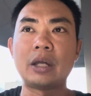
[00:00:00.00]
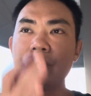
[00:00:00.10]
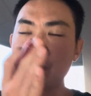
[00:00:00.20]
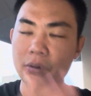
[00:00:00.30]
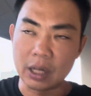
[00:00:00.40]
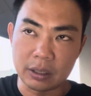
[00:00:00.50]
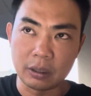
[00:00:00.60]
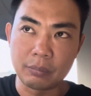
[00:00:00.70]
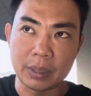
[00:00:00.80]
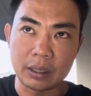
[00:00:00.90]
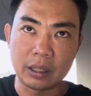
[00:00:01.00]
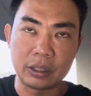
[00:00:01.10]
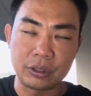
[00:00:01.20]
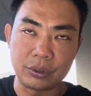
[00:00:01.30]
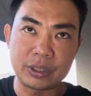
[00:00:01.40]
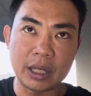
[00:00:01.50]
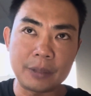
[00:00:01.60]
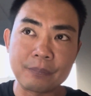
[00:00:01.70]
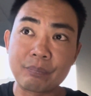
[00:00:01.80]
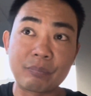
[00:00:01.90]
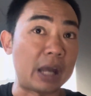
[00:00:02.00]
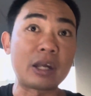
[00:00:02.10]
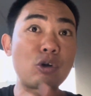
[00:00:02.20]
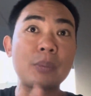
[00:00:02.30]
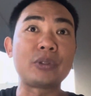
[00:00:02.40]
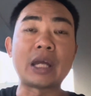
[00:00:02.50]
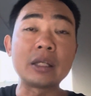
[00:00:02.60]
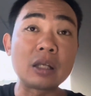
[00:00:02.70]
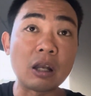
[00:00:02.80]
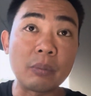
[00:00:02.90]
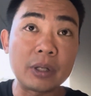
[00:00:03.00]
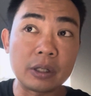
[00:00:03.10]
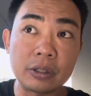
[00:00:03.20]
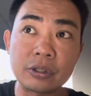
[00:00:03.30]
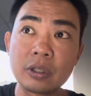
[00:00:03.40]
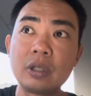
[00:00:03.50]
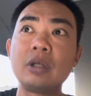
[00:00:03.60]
do a run on Tuesday. I can go up to 10 kilometers.